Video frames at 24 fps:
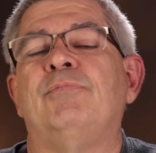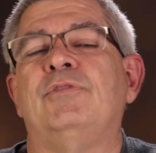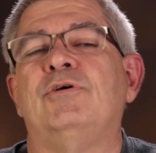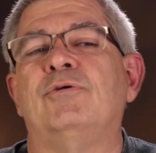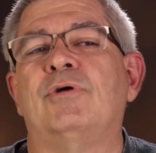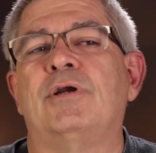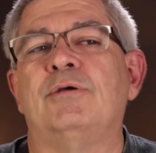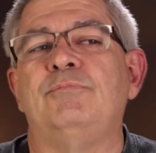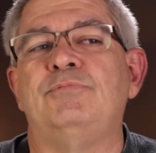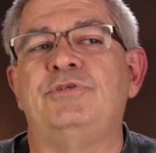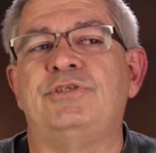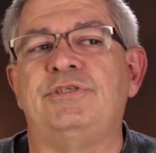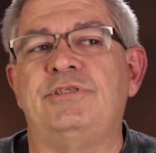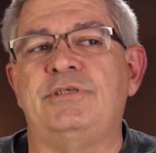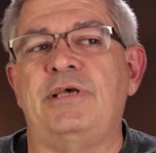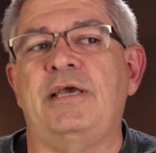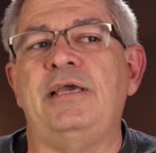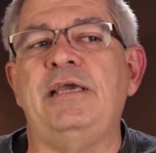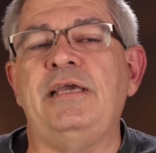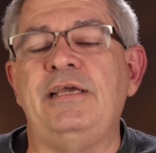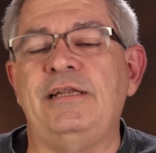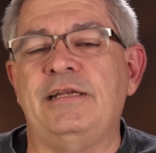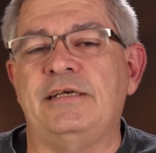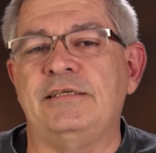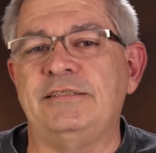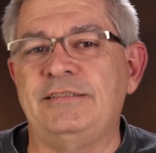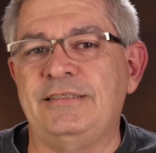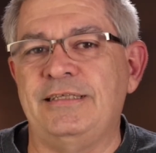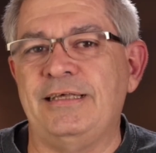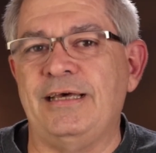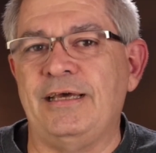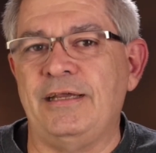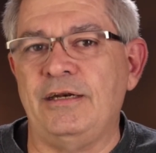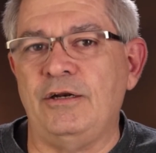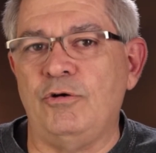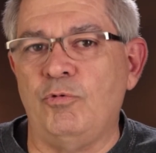What I'm saying is
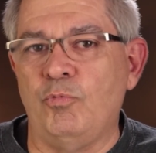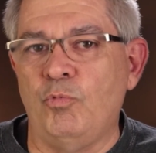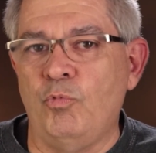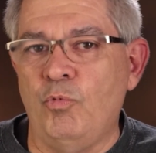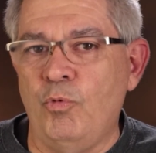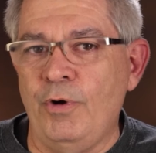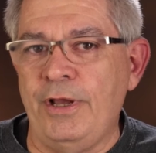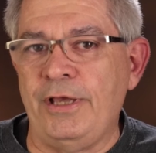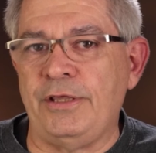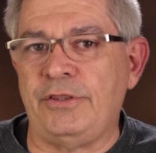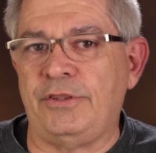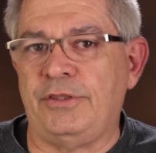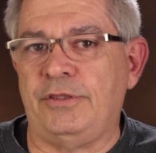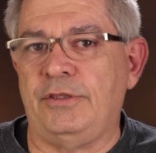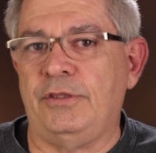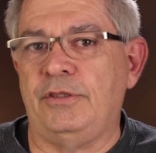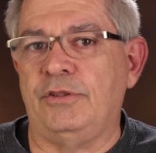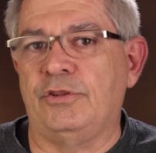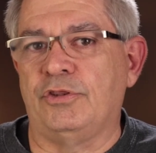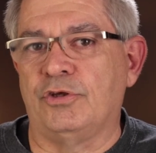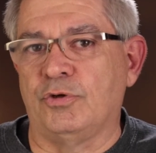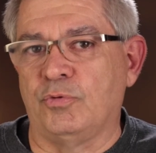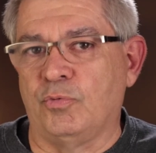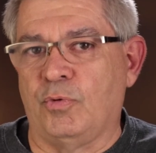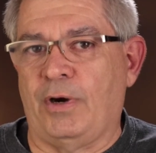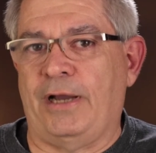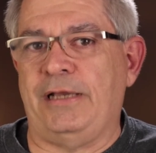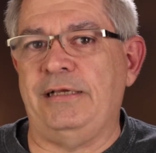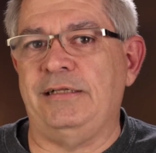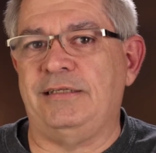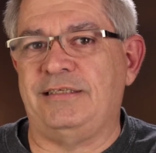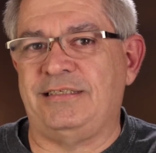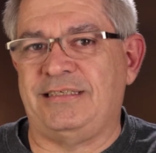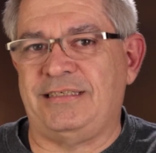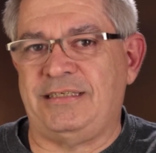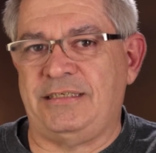that with the
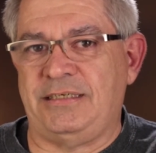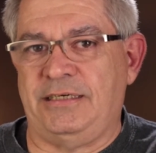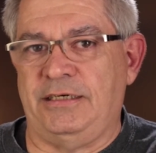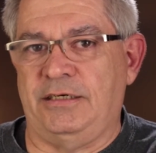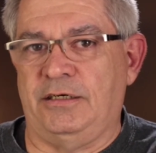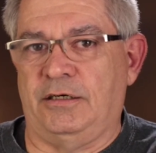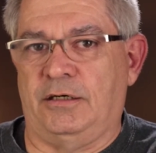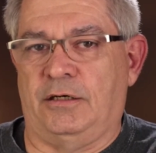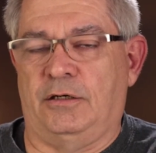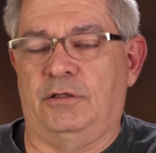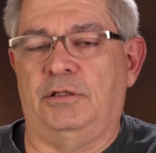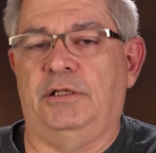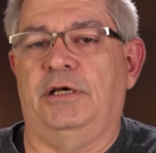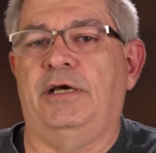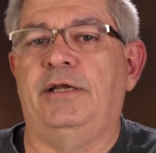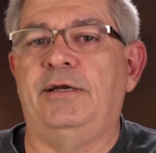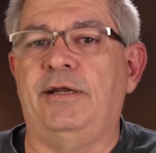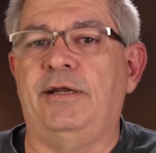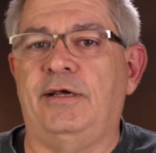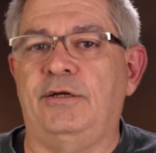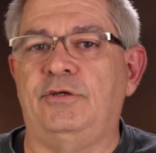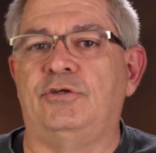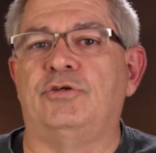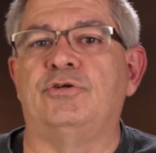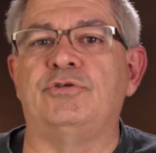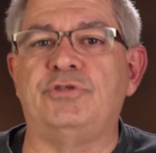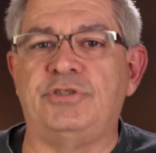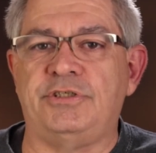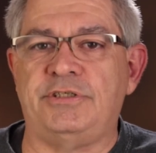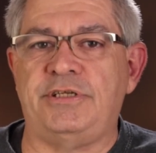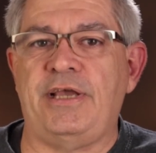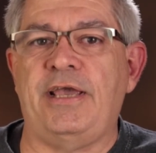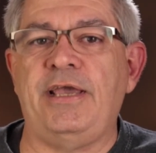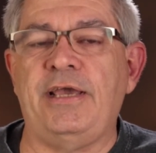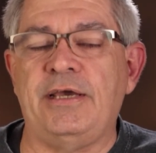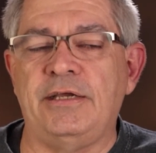right skill and
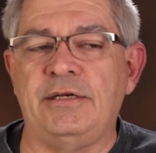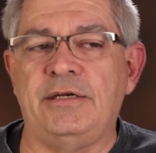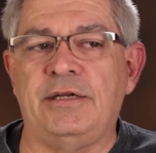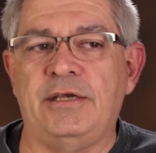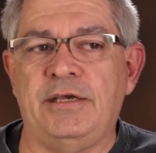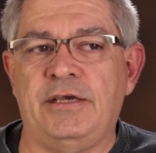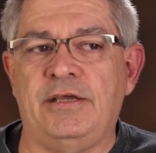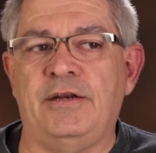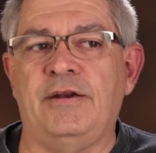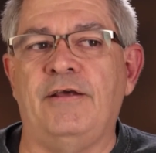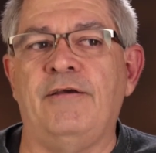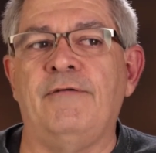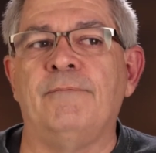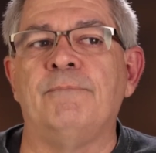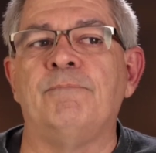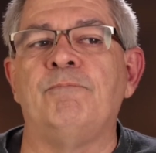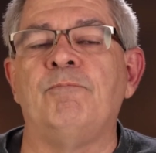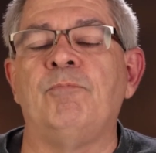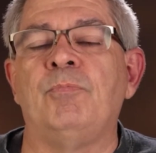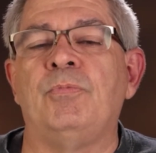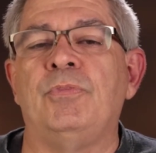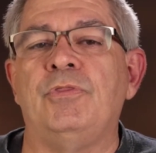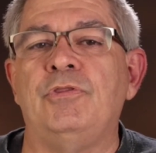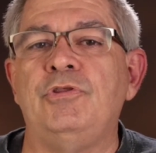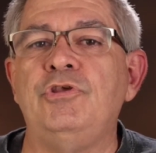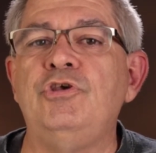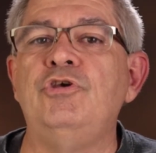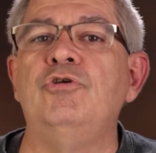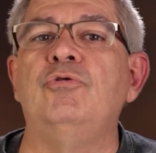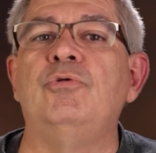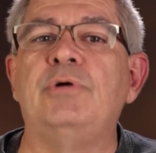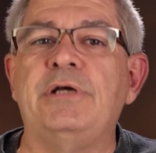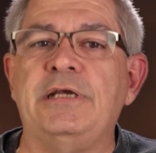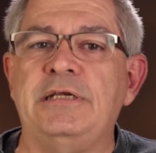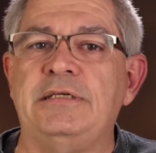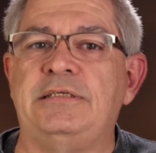understanding,
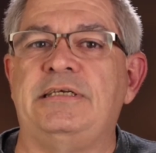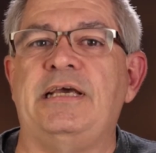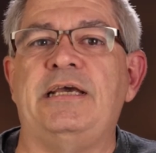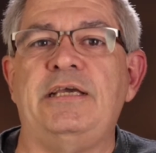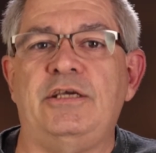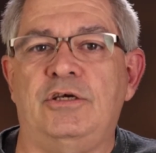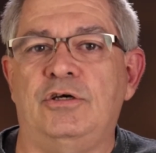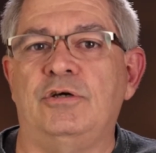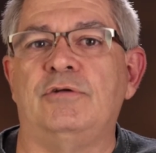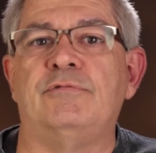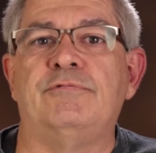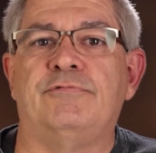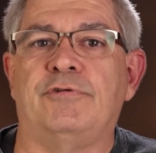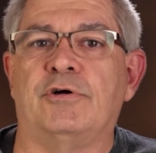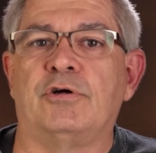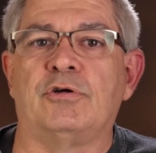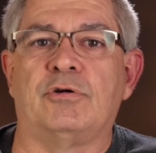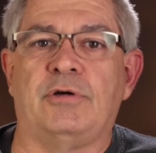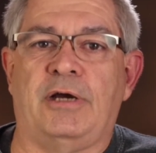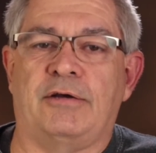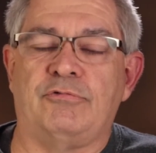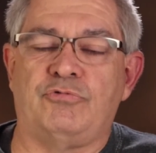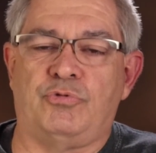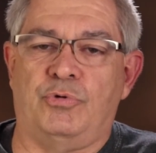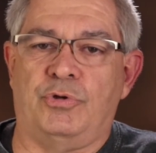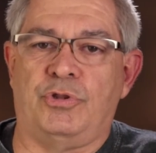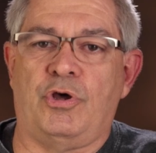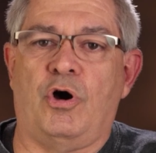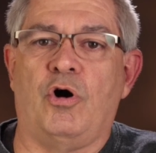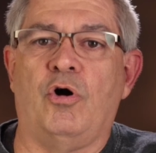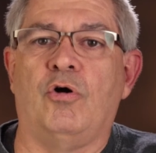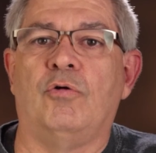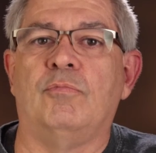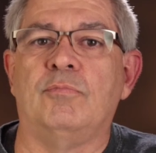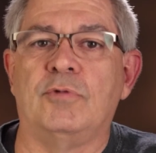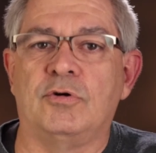you can take good photographs with
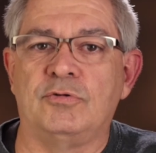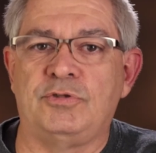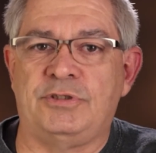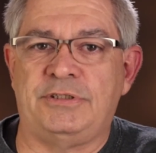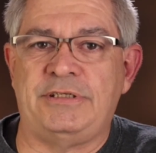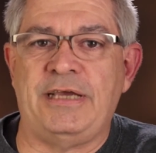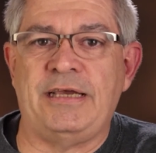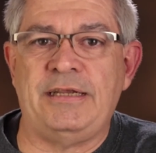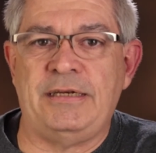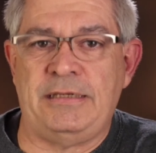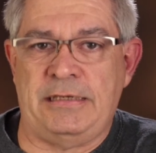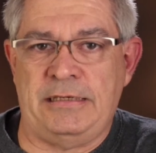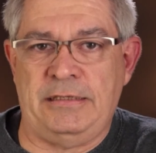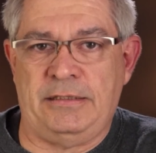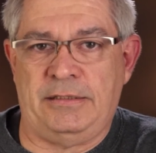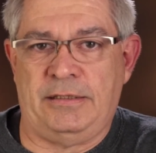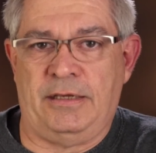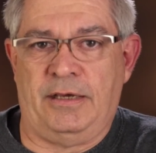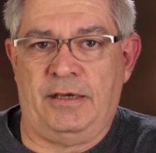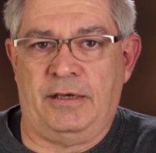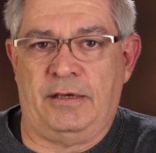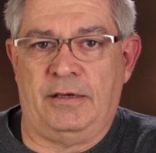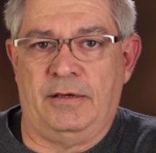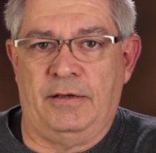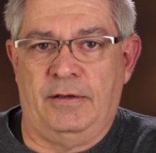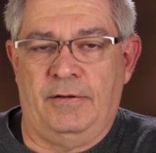almost anything.